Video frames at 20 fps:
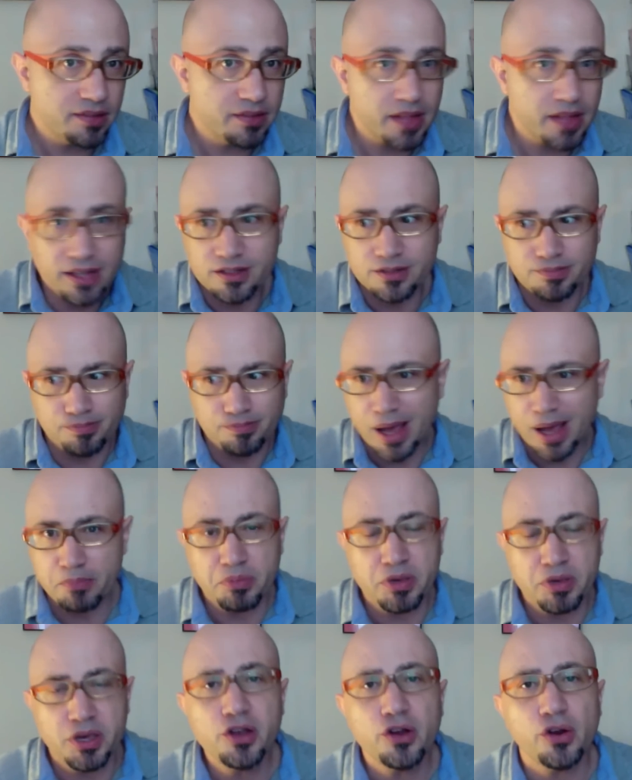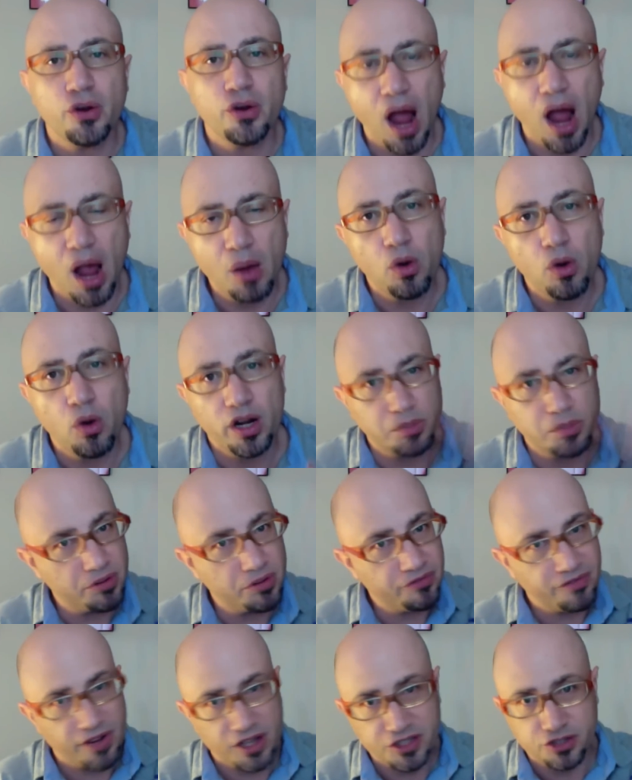That's my peer. I want a
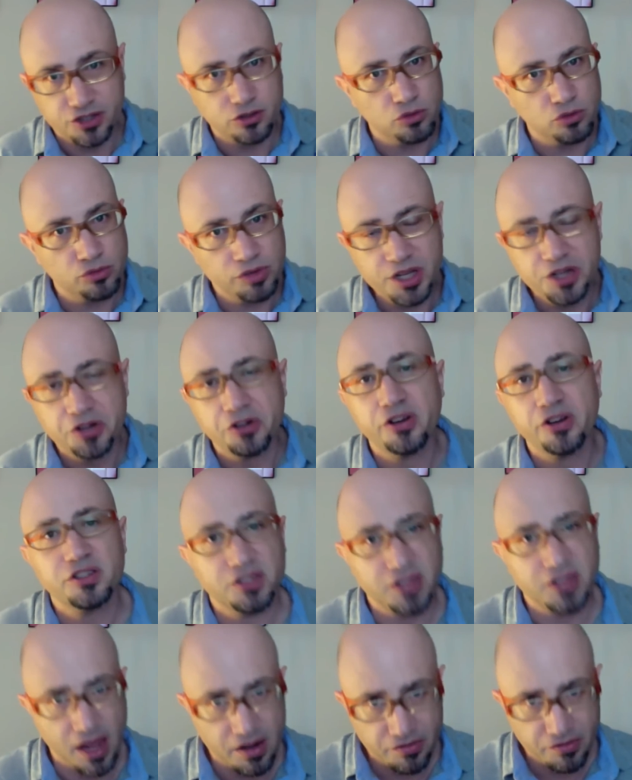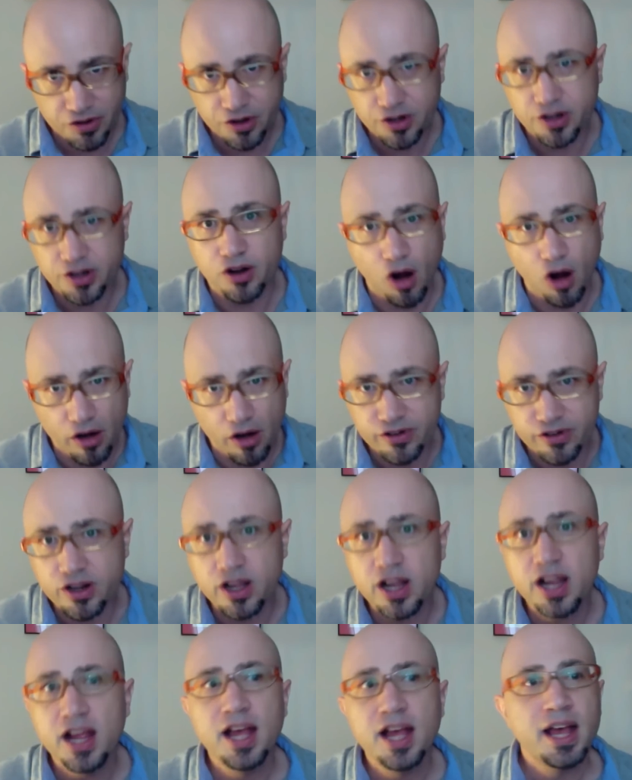professional reader. And Stanford and Harvard
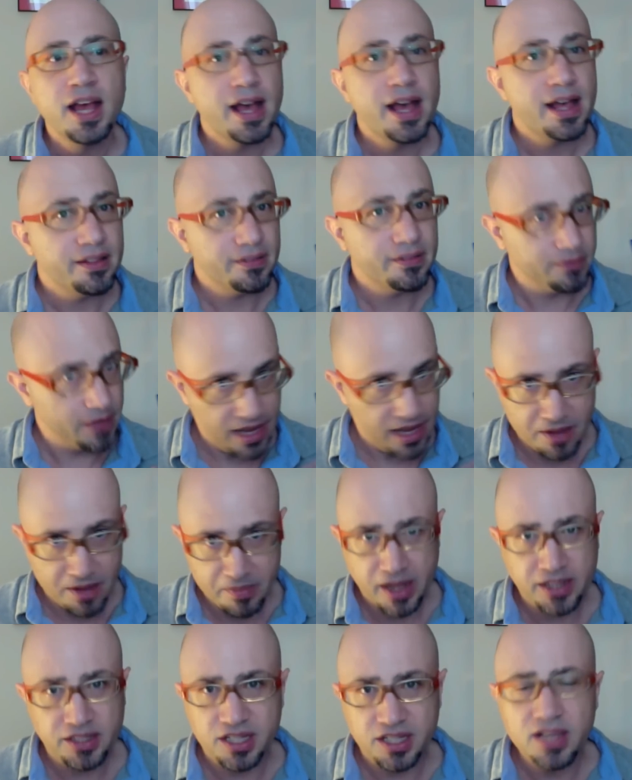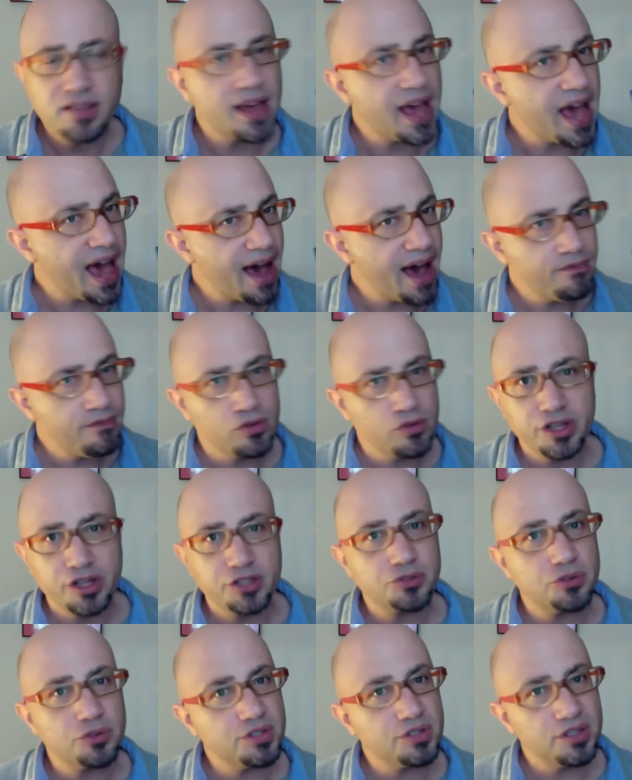and MIT, they have the
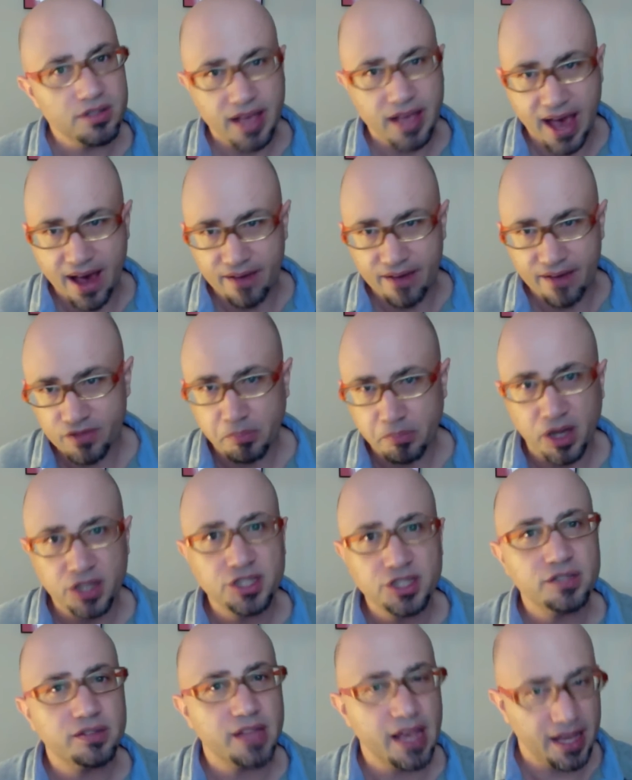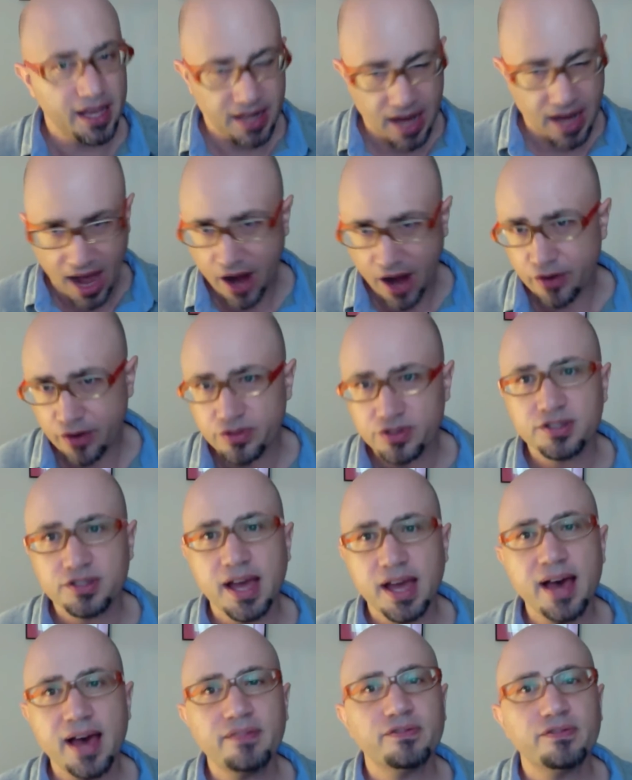resources, they have the budget, they can hire the
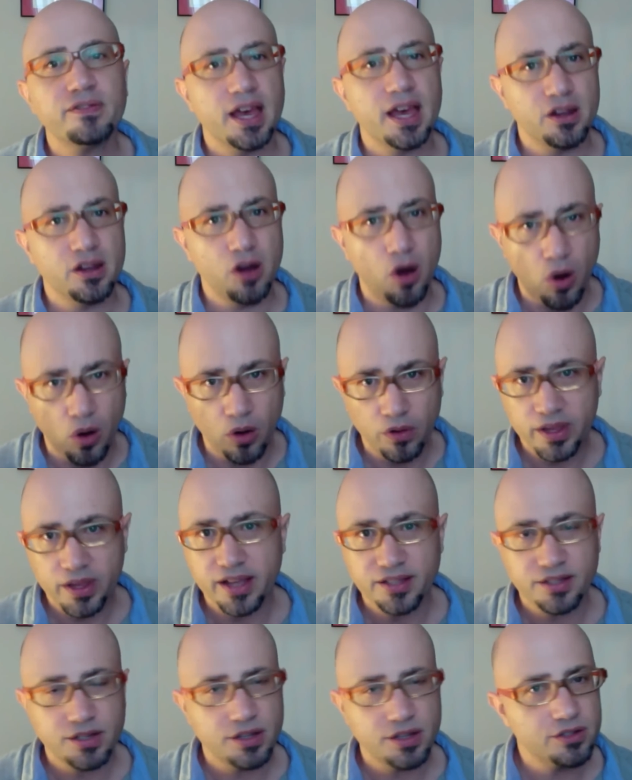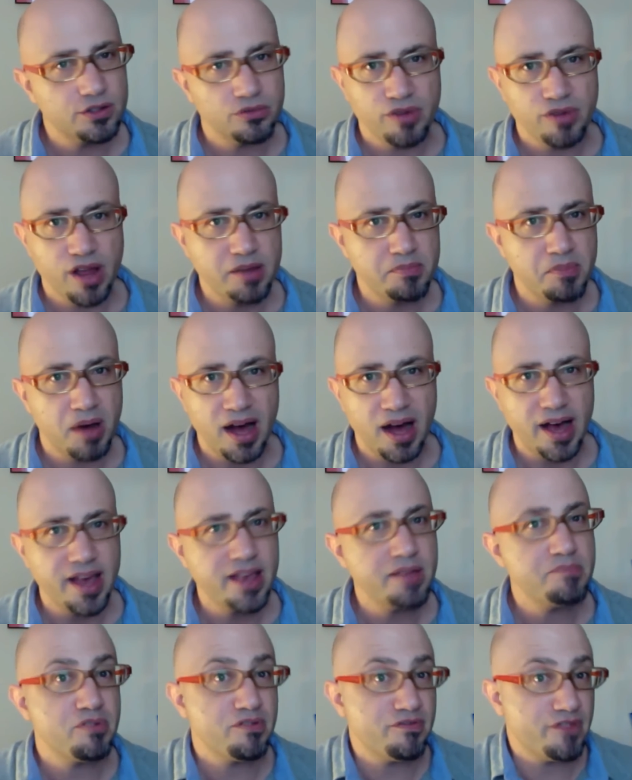staff, and all the essays are read by
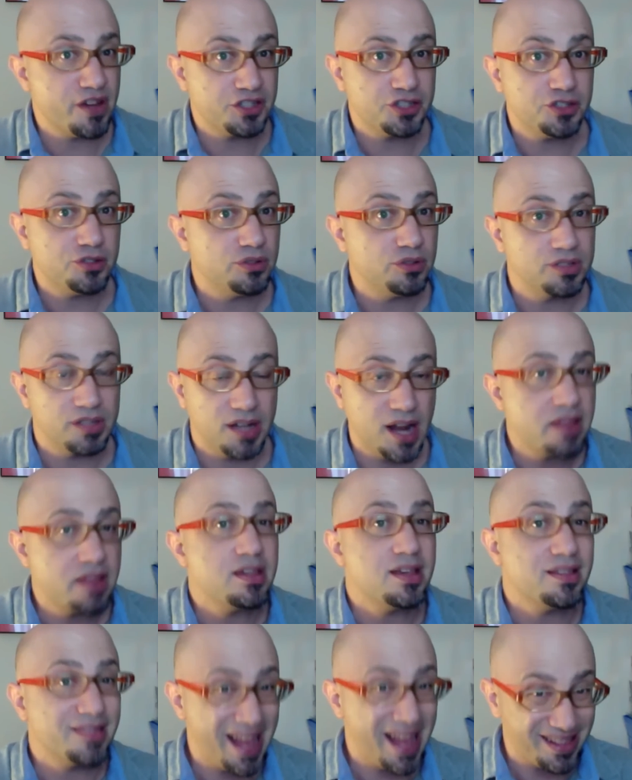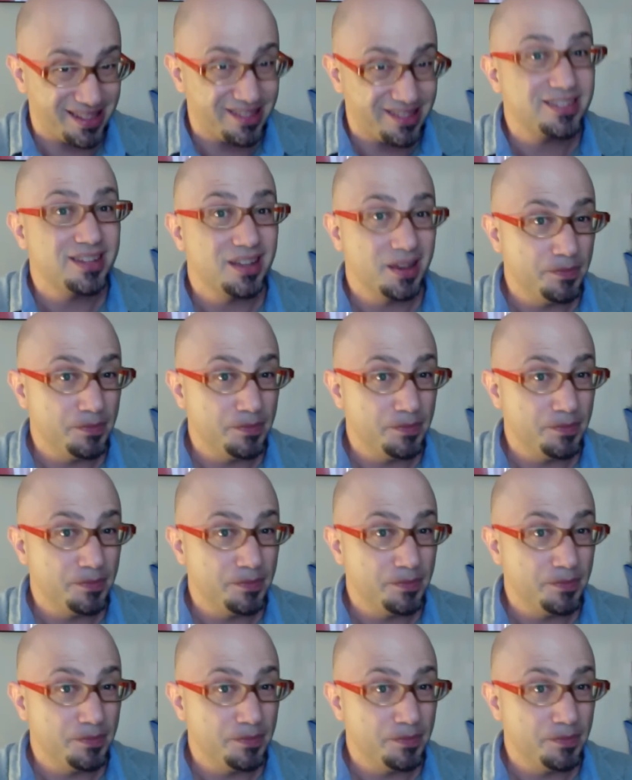professionals. And I think that's